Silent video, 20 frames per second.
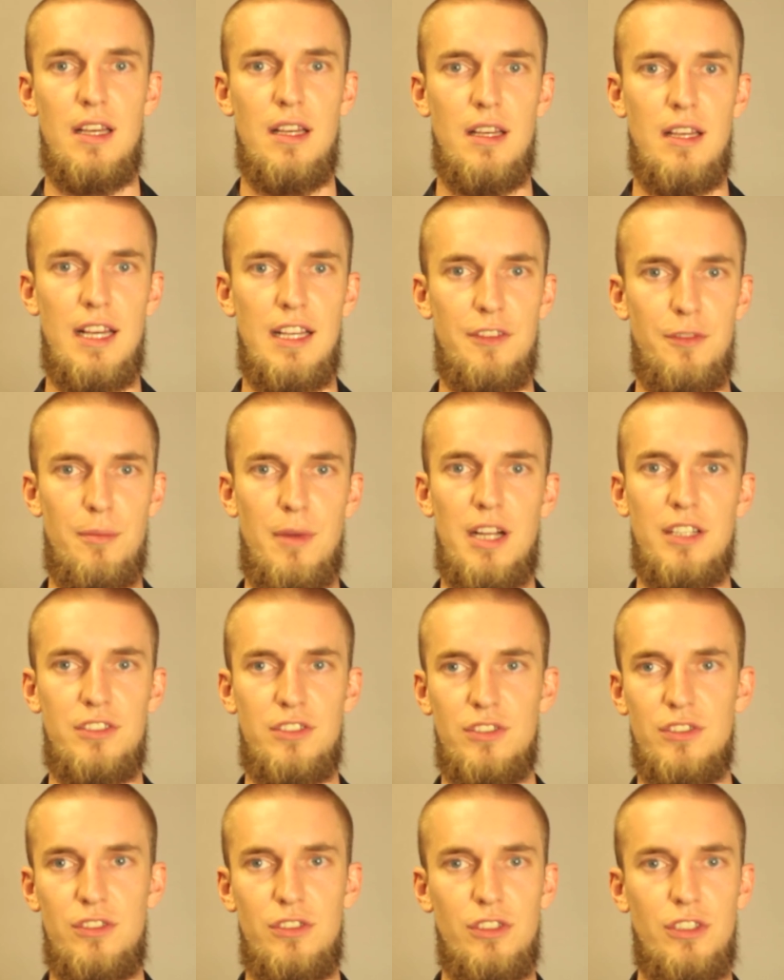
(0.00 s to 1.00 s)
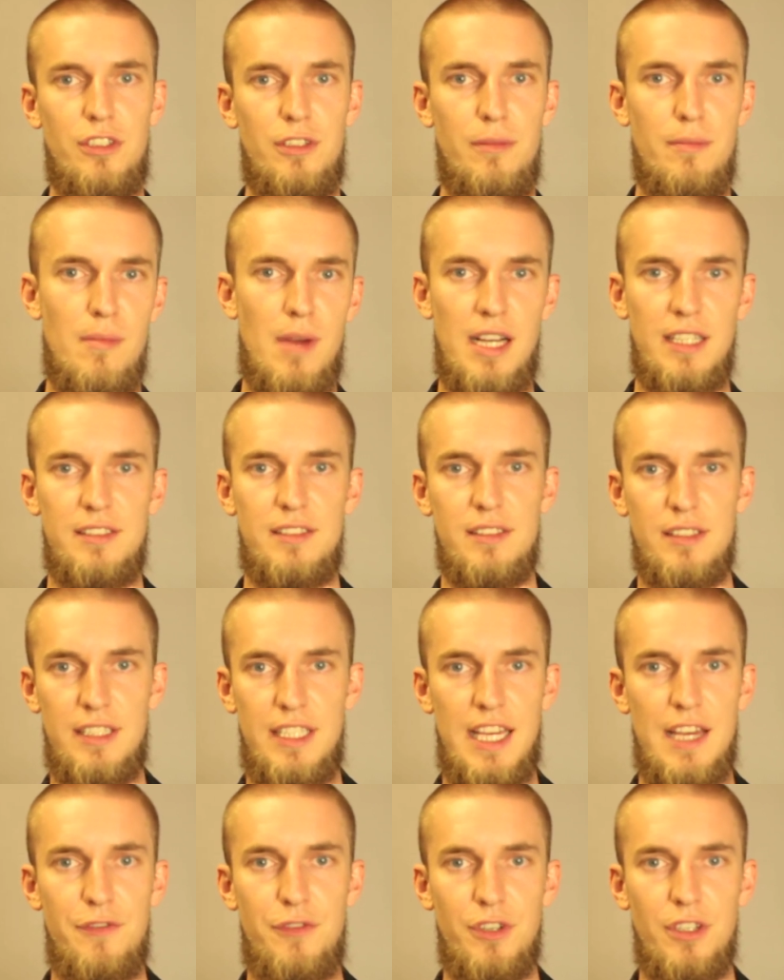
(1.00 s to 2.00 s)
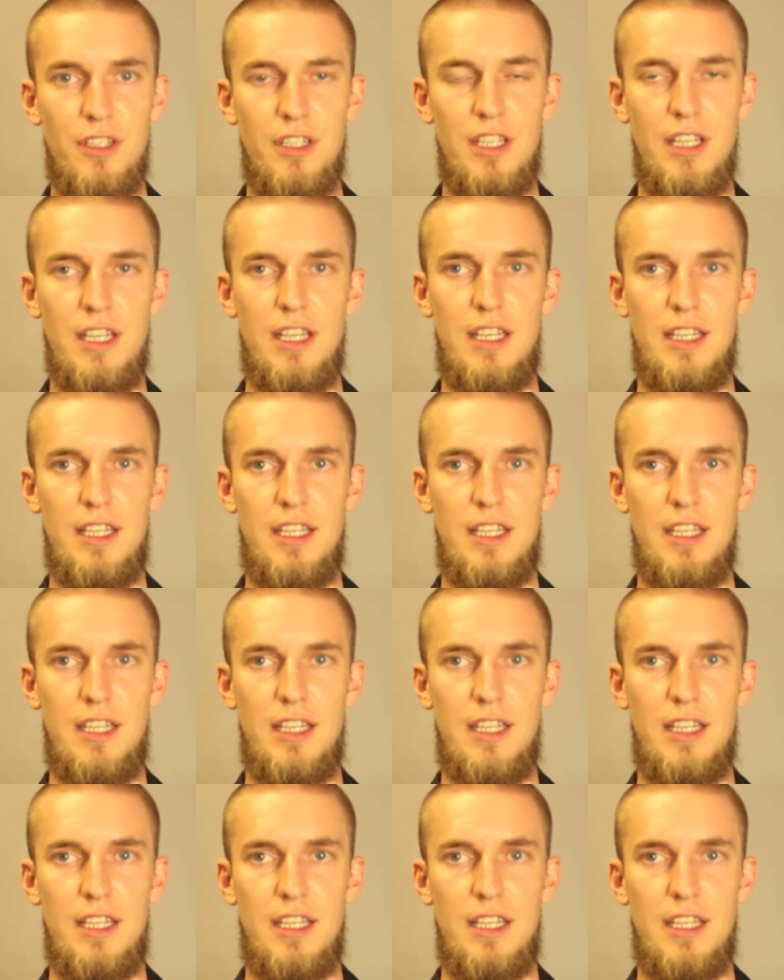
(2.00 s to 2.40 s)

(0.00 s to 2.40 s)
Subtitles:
as much as you can muster the effort.